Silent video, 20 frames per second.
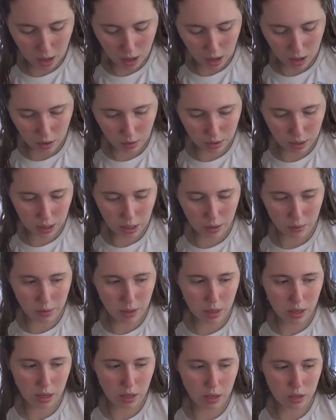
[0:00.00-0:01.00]
I don't think he
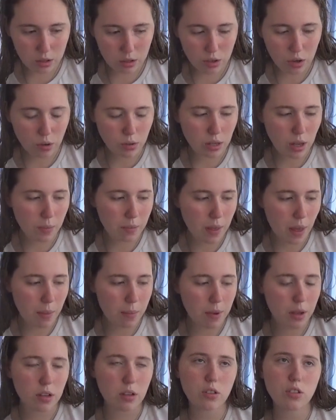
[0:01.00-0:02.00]
really shows up that
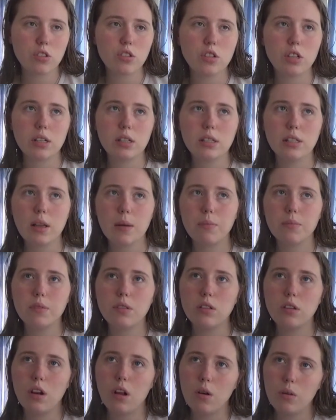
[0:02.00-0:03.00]
much, except,
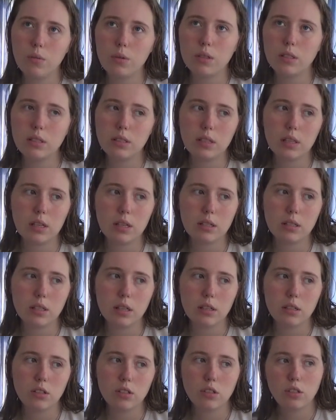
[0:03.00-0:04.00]
you know, when Zig's
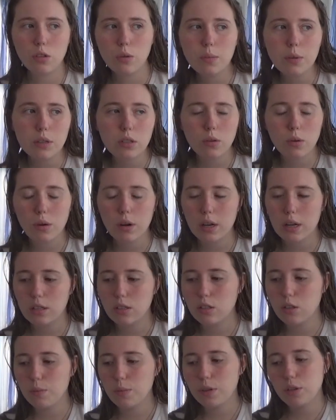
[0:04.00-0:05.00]
like, stupid Tori and
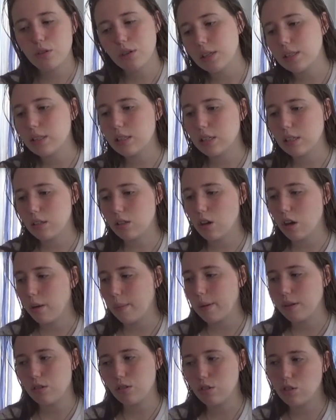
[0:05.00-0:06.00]
stupid Tristan talking
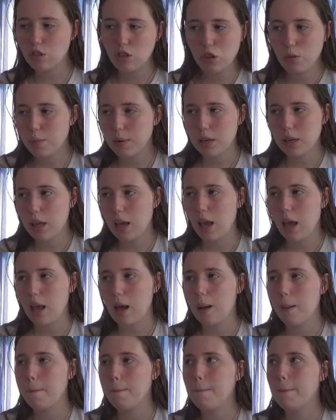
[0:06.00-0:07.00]
about stupid
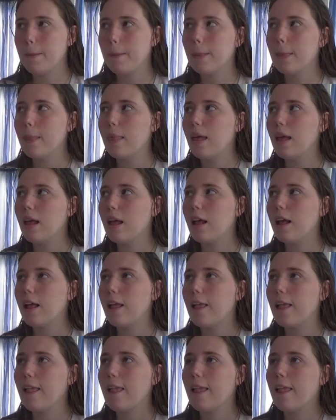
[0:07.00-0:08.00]
Cam. Like,
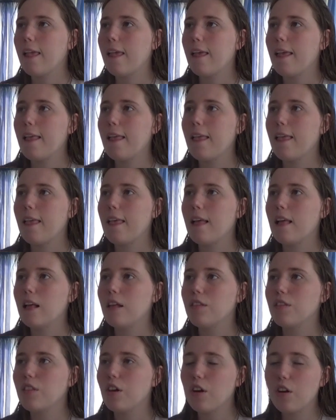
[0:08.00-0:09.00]

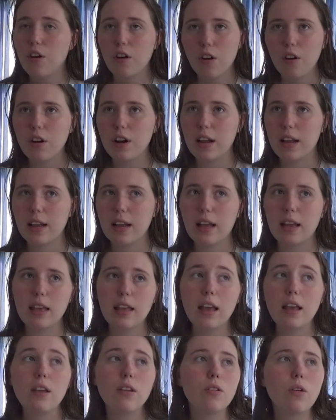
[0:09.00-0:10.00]
they're hurting. I
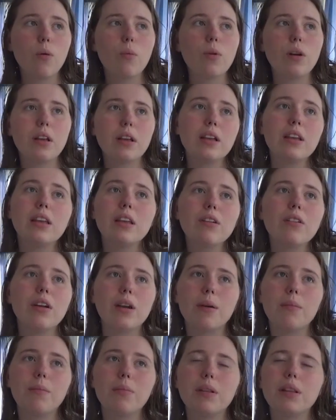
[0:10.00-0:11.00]
get you don't want to hear
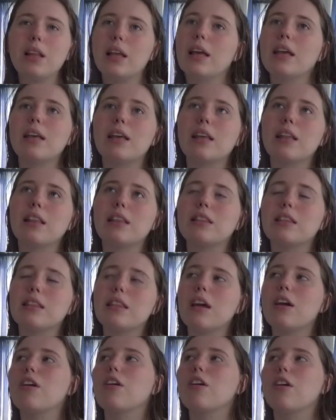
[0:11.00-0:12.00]
it, but, like,
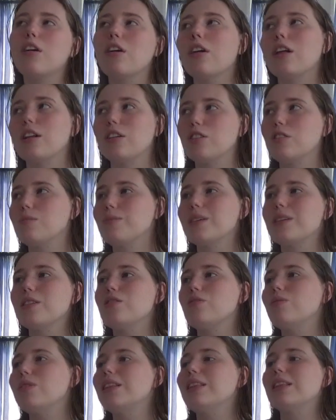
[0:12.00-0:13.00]
they're hurting just because
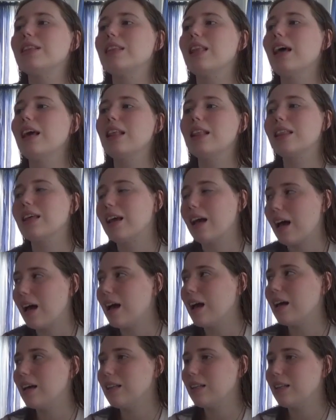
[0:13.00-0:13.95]
you didn't like the guy.